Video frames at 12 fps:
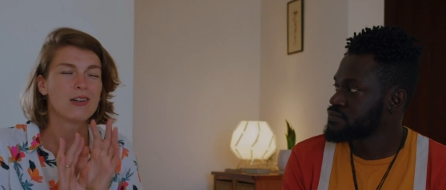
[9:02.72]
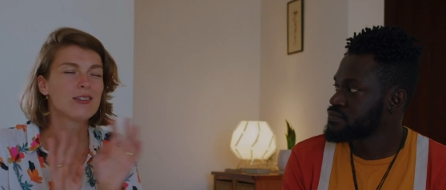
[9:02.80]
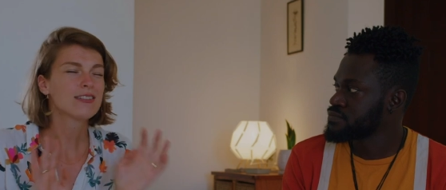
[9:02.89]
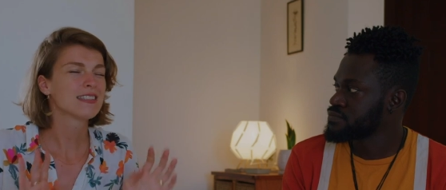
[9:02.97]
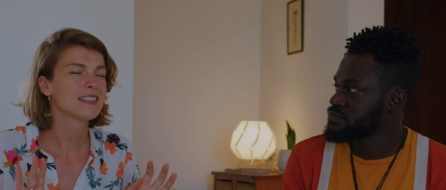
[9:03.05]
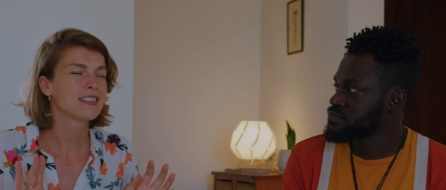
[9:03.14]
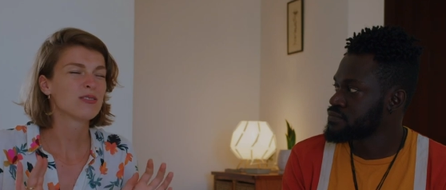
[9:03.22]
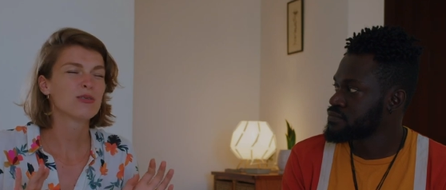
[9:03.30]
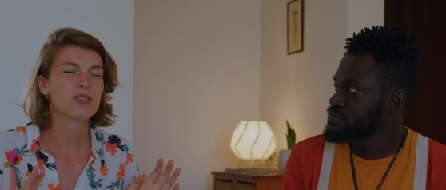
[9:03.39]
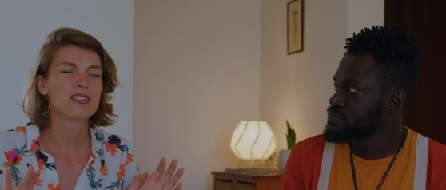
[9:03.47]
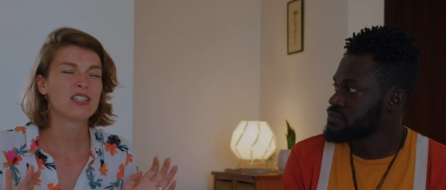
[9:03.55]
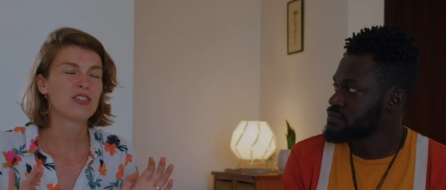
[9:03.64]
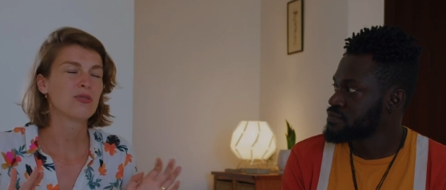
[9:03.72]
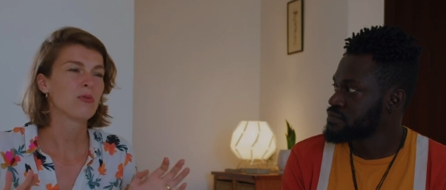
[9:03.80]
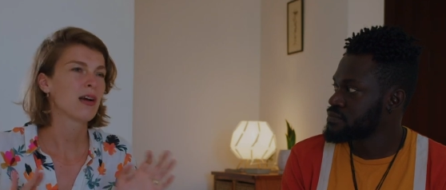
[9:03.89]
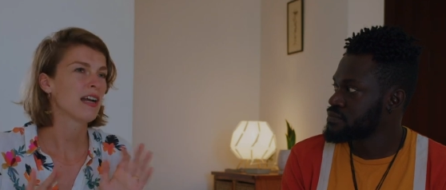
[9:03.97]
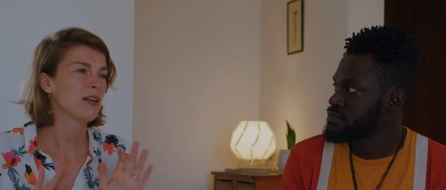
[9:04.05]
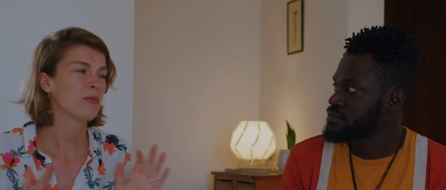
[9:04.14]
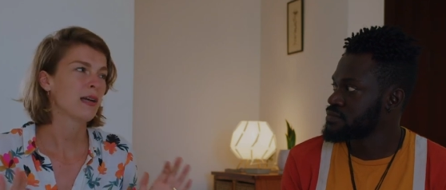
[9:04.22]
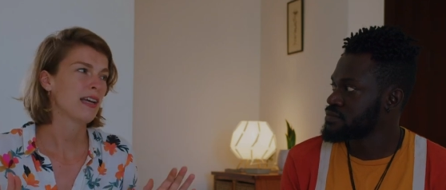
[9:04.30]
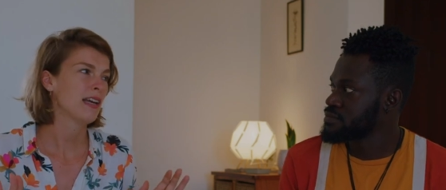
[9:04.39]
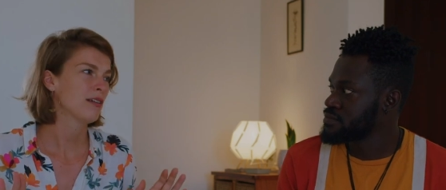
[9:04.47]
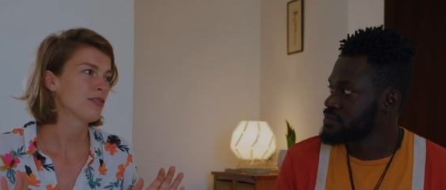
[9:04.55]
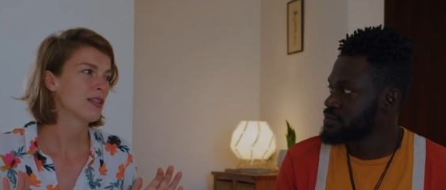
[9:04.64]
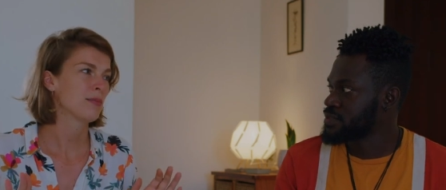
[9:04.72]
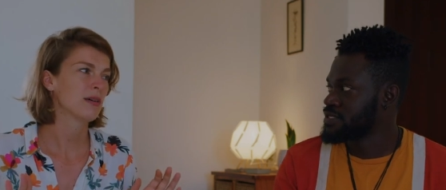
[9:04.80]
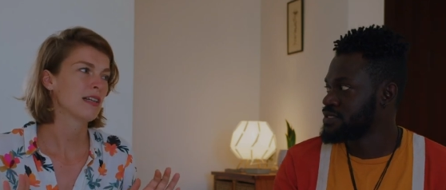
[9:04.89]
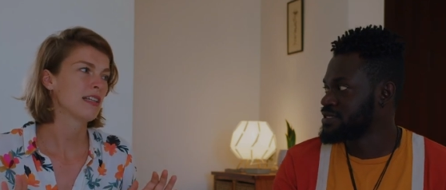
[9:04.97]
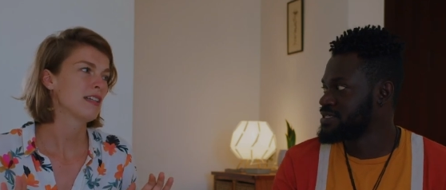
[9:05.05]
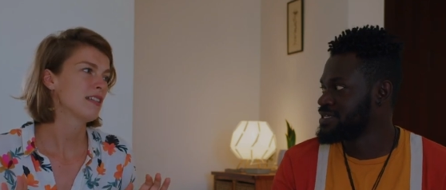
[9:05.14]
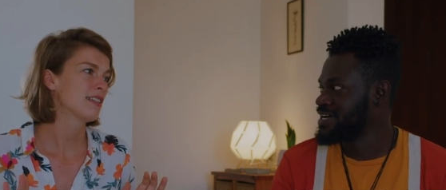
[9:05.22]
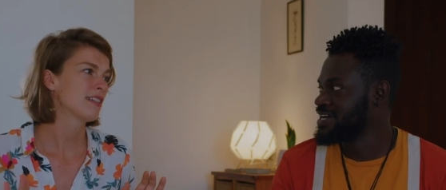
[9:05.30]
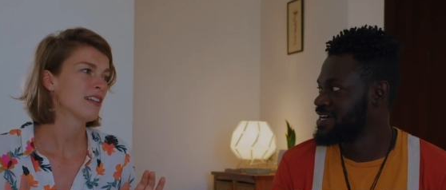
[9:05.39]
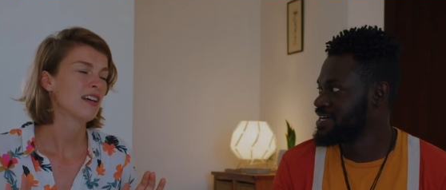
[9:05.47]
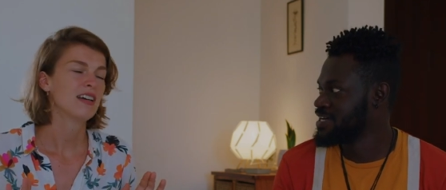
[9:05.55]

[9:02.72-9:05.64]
Speaker 1: Long distance will teach you right away if somebody yeah.